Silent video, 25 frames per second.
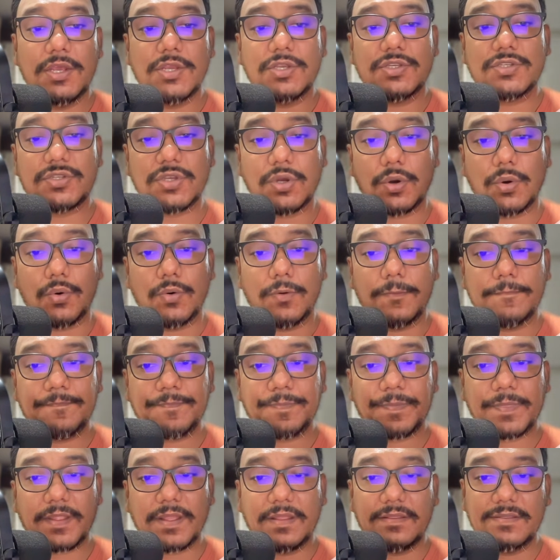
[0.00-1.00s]
So
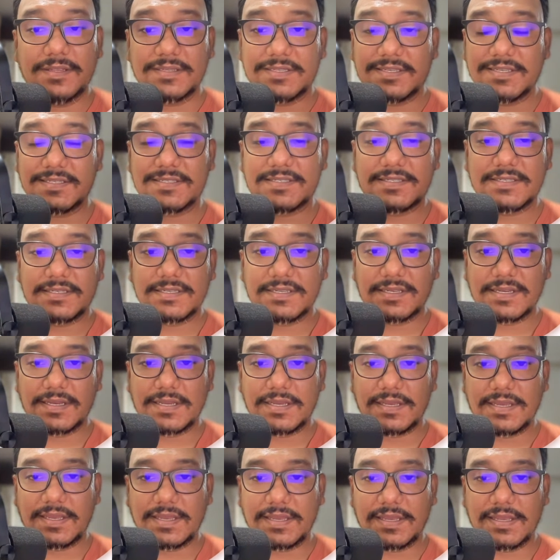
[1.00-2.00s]
this is
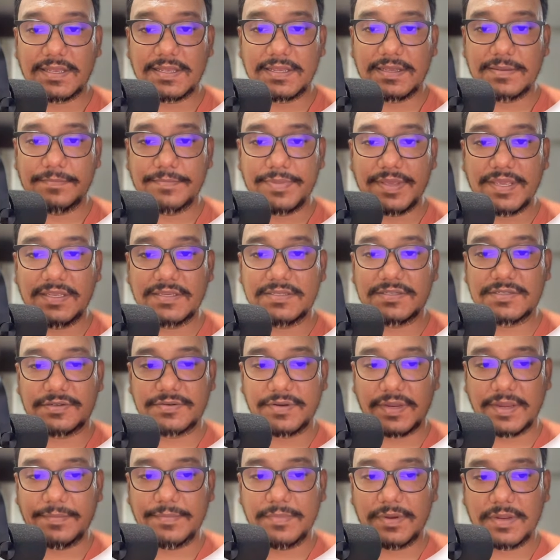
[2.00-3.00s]
being
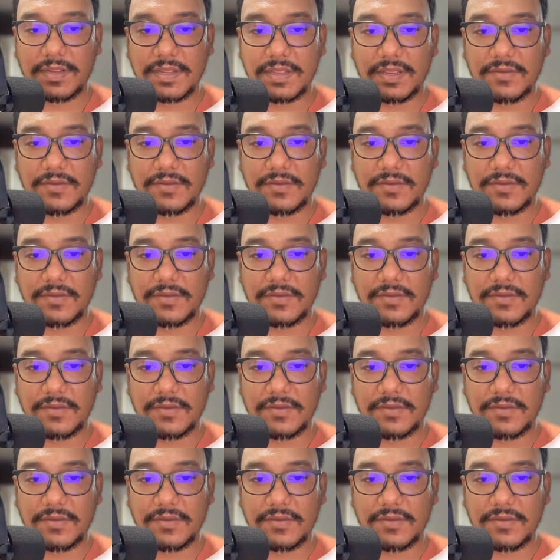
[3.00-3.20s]
streamed.